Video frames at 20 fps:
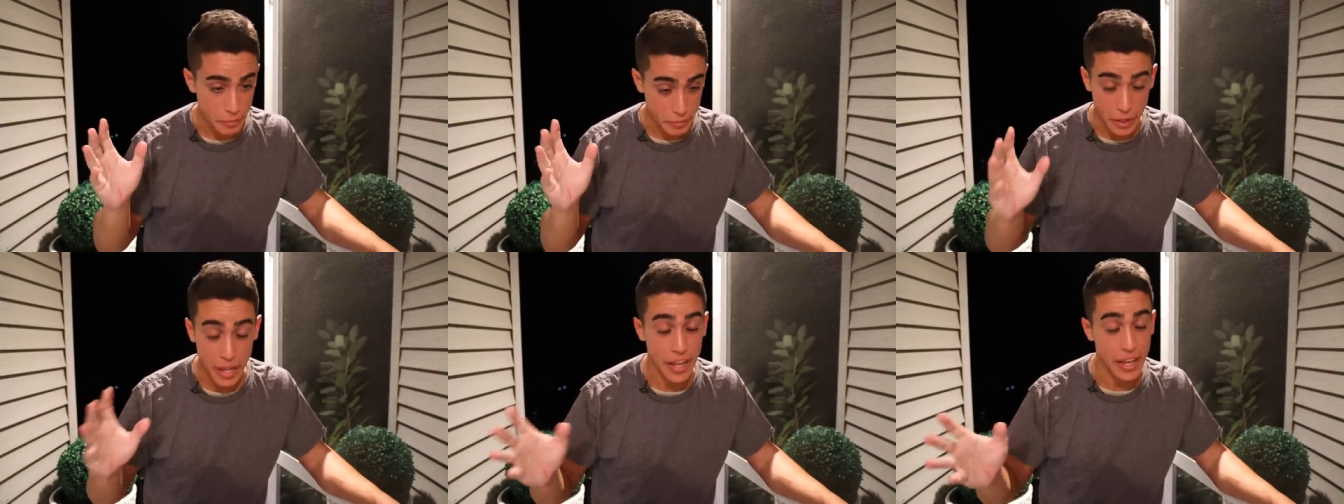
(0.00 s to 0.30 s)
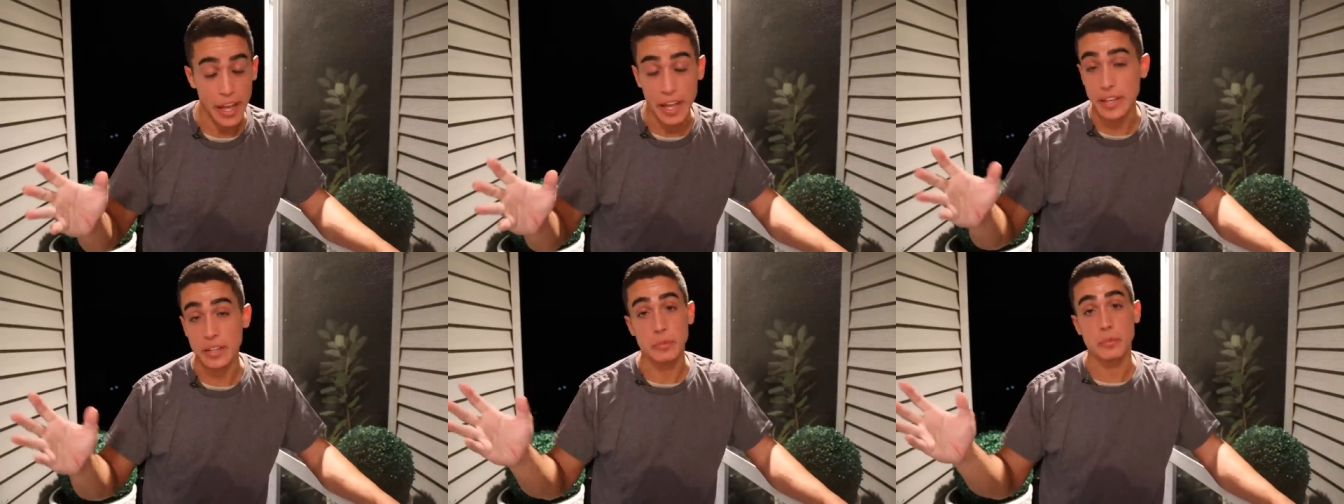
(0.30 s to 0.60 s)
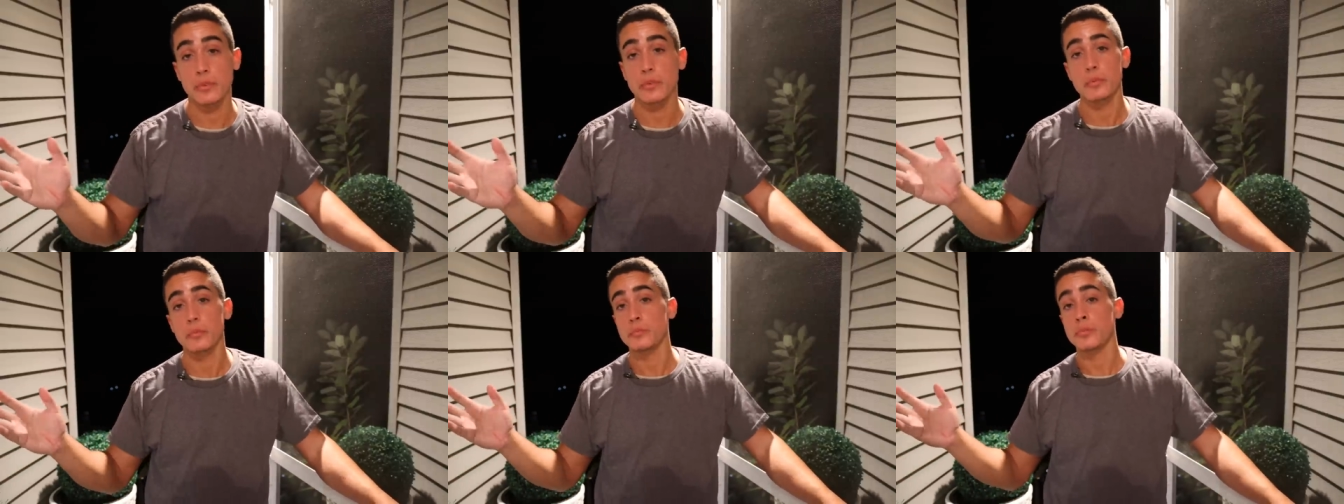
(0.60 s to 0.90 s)
But
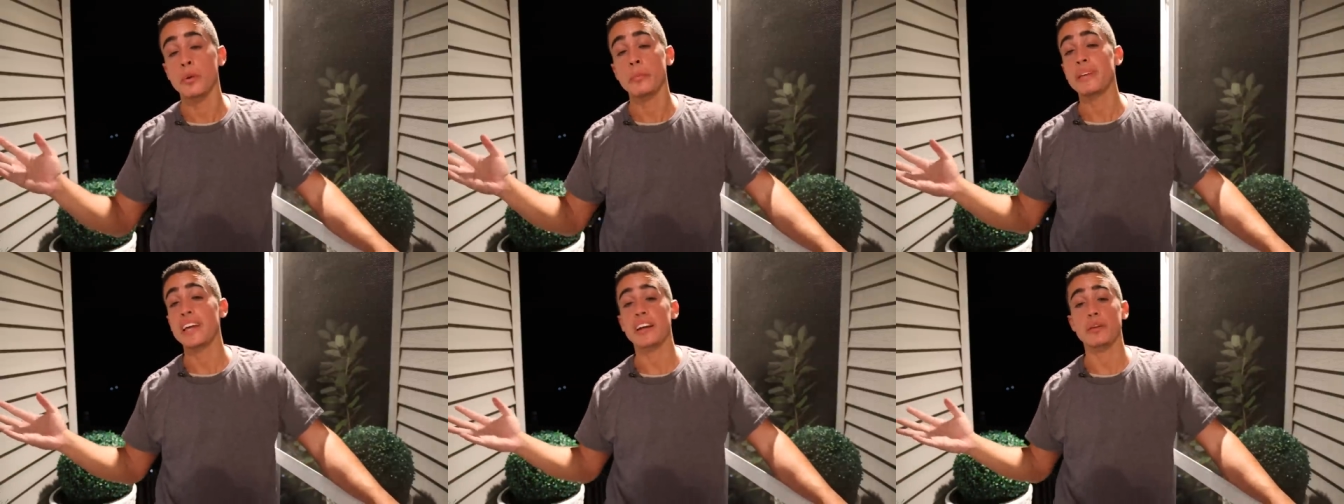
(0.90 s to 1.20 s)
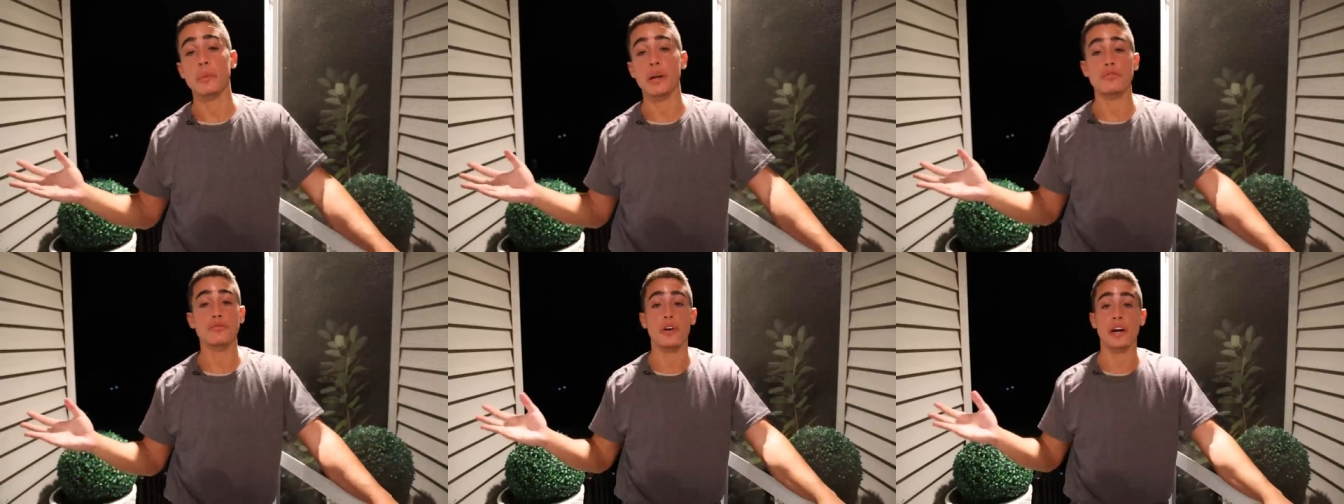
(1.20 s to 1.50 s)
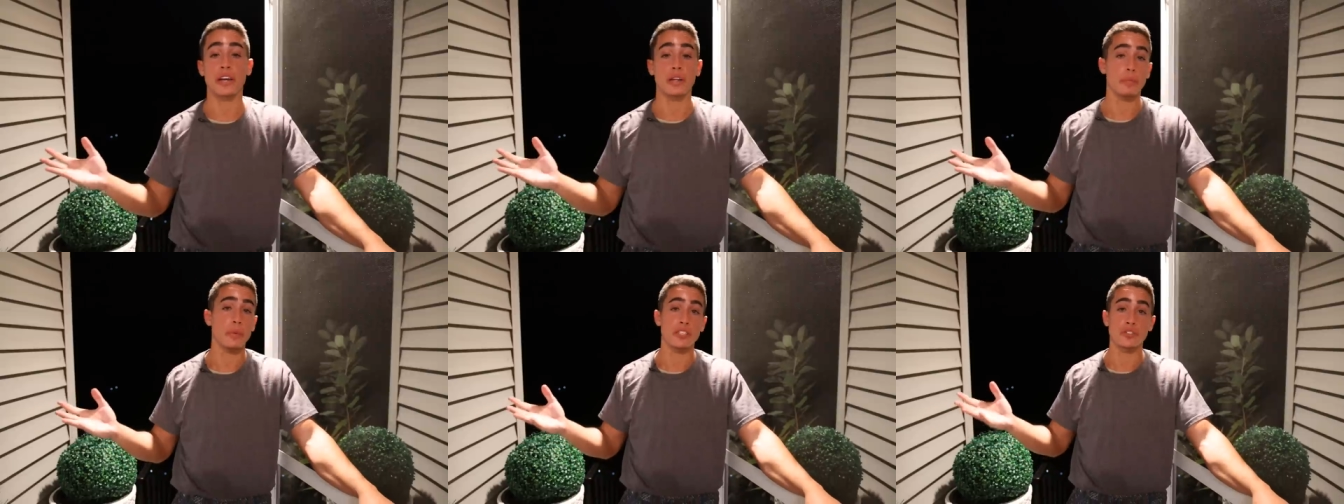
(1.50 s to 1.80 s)
hey, put me out of my
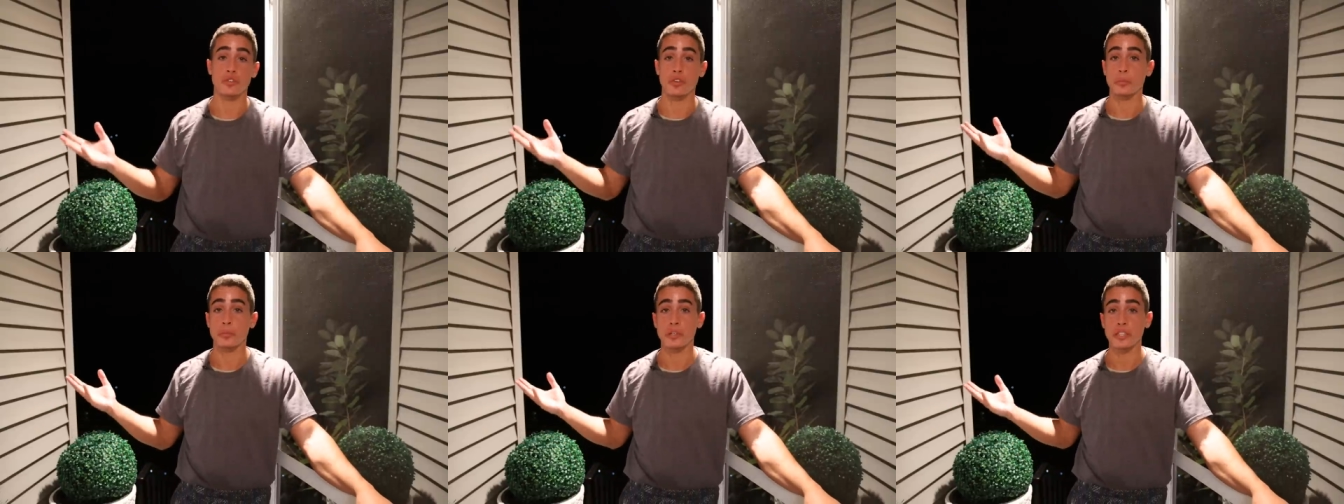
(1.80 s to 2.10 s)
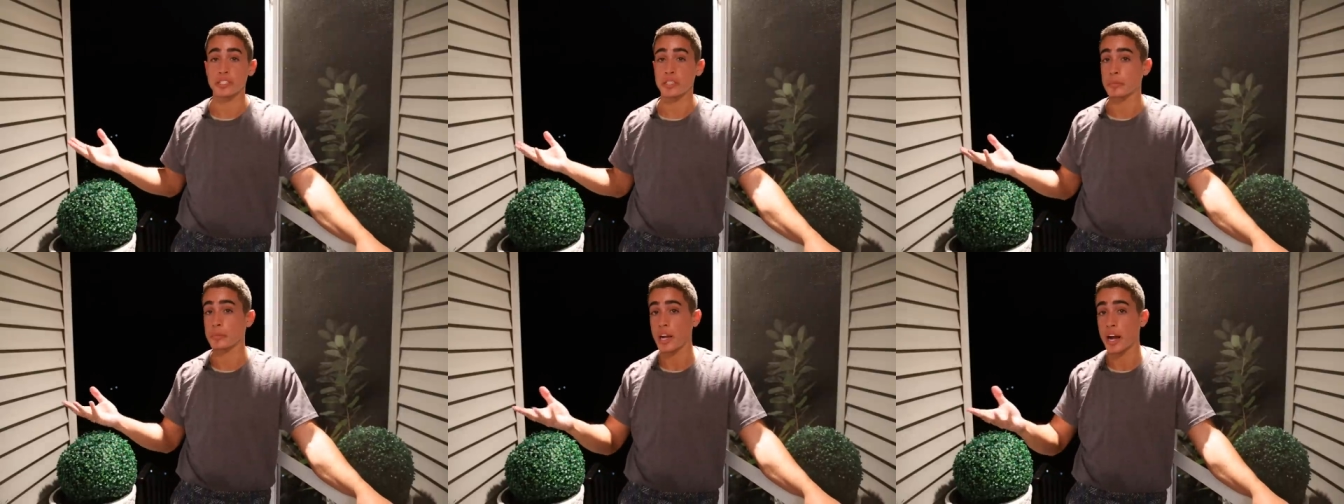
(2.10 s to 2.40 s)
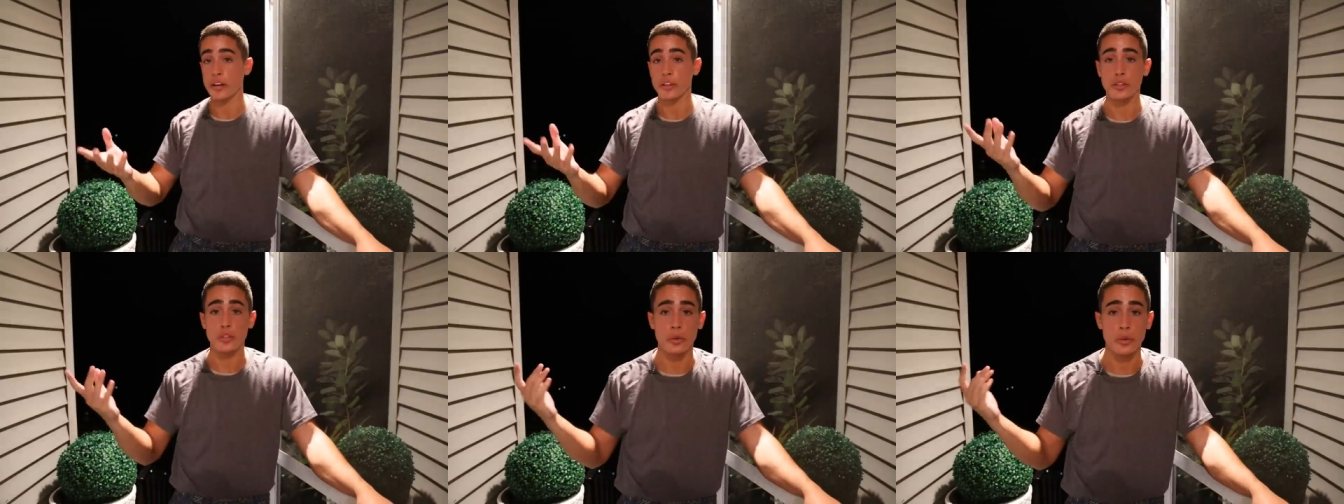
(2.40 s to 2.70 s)
fucking misery, please. I'm
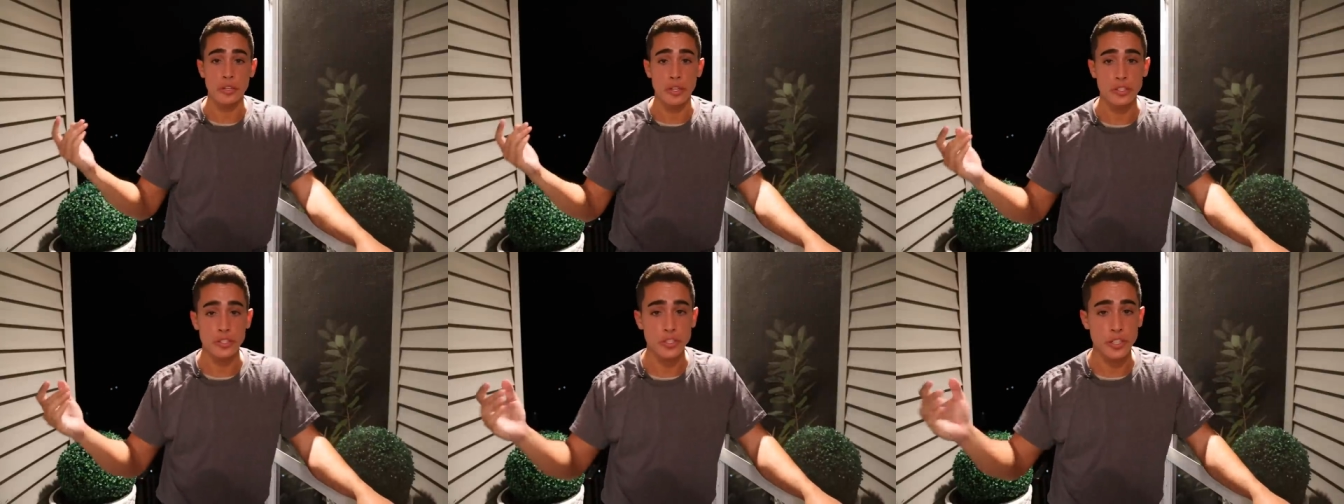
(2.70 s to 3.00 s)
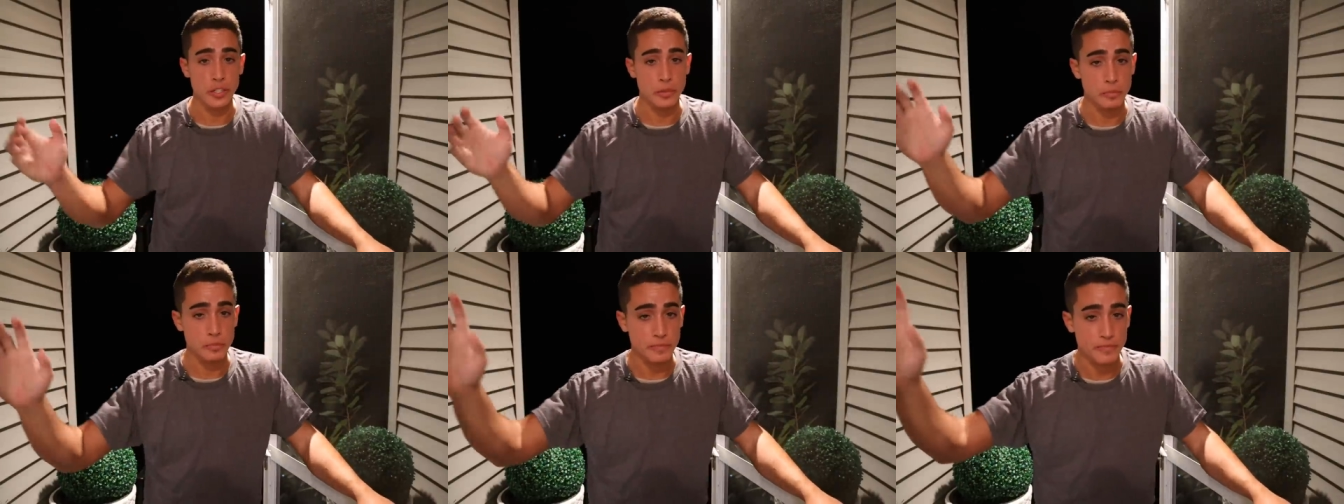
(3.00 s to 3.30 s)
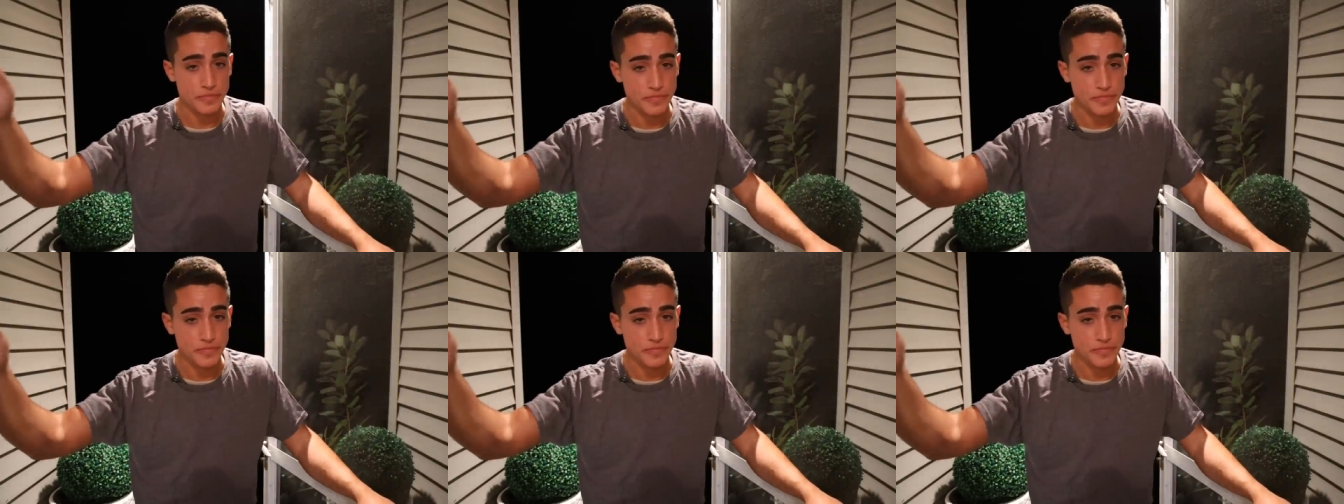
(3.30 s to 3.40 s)
tired of doing this shit.